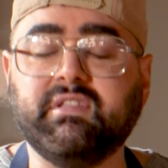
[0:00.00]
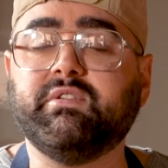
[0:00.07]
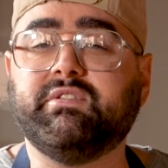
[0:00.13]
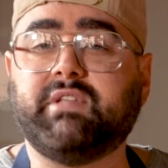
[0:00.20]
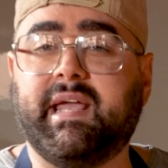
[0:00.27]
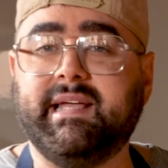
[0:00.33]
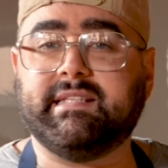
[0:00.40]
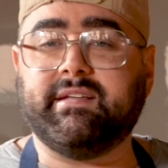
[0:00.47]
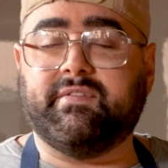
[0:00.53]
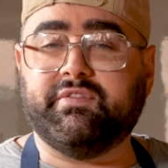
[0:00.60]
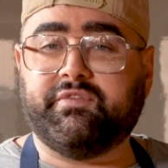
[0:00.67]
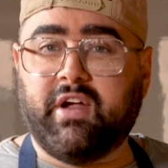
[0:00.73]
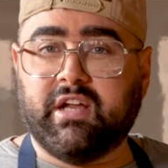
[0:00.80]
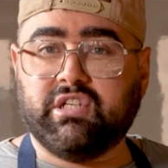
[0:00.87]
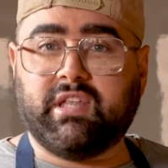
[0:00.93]
the taste of
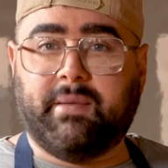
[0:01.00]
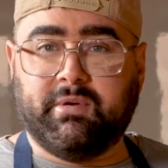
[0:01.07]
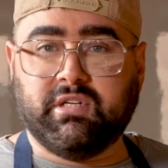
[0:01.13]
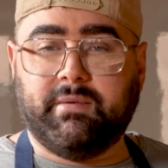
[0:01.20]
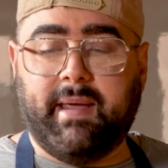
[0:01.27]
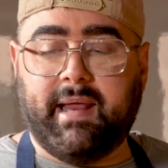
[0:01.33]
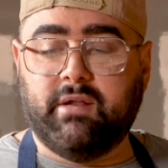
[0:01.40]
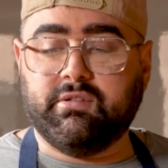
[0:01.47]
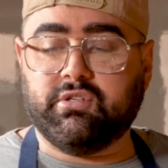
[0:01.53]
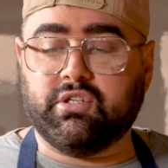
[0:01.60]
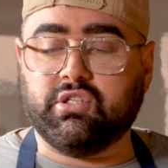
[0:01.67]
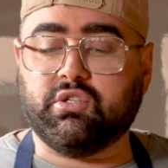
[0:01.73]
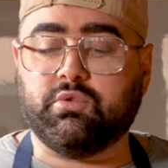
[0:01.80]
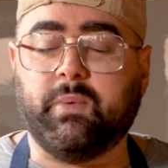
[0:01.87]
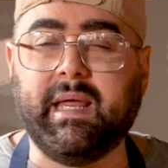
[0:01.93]
fresh summer tomatoes. They're
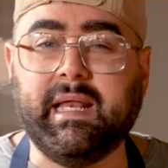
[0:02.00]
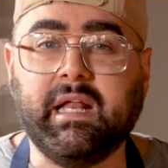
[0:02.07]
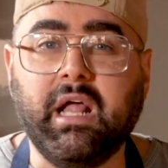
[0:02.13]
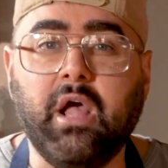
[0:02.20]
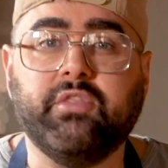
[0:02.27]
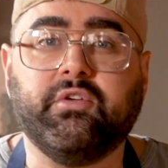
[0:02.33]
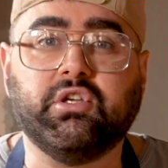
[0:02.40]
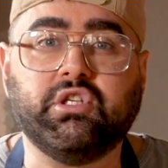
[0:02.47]
sweet, they're